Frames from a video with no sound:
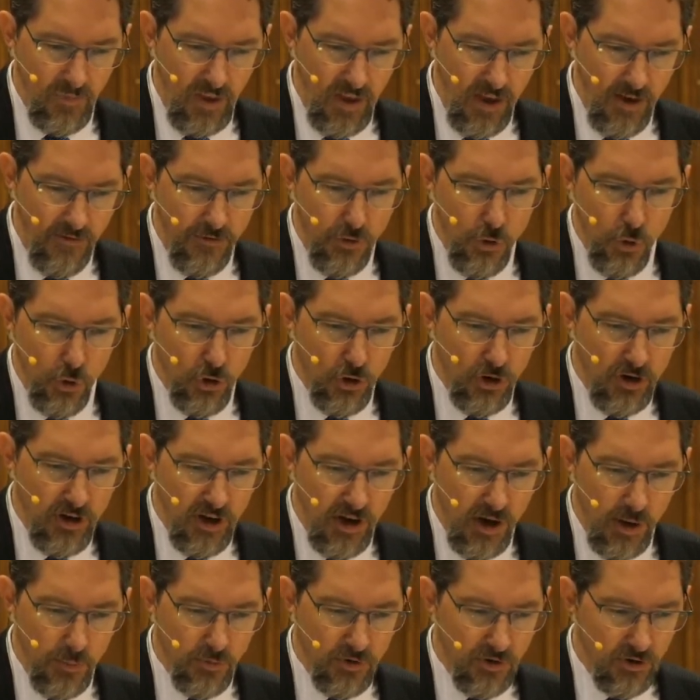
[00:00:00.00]
if you could
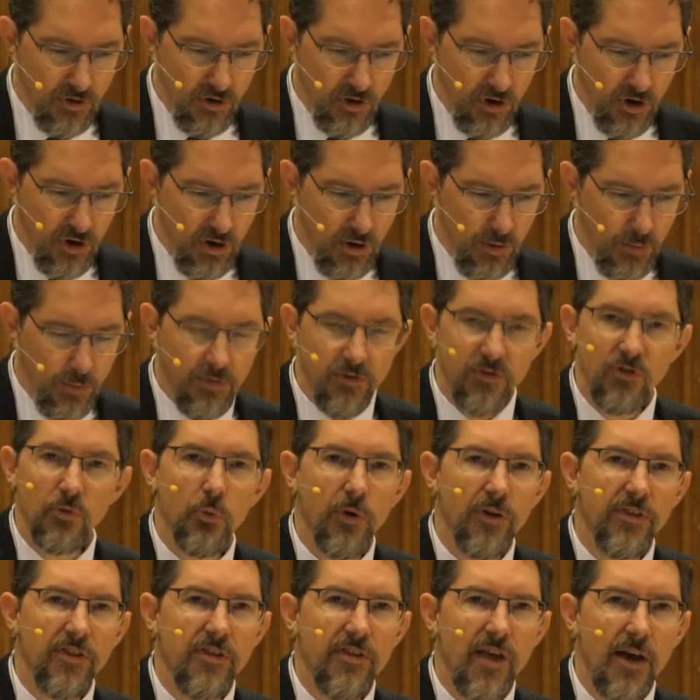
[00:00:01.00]
come to terms
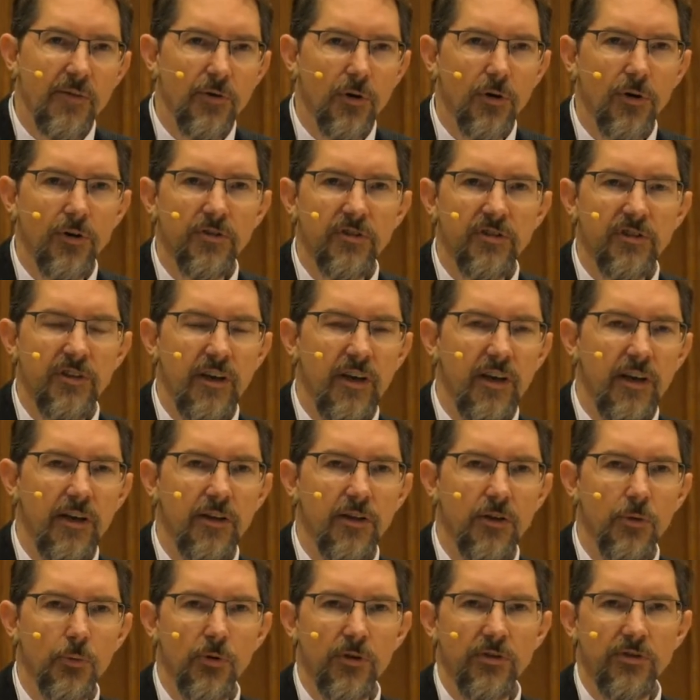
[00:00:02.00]
with never
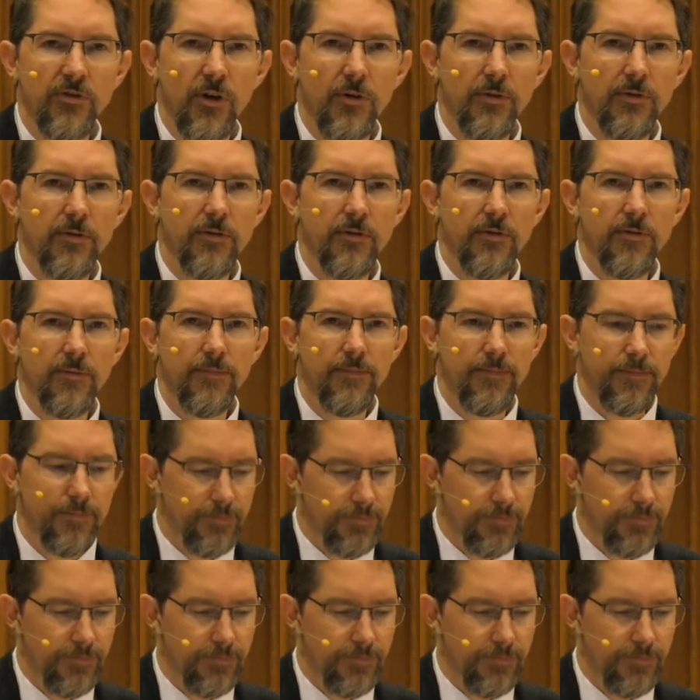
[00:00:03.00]
seeing the results?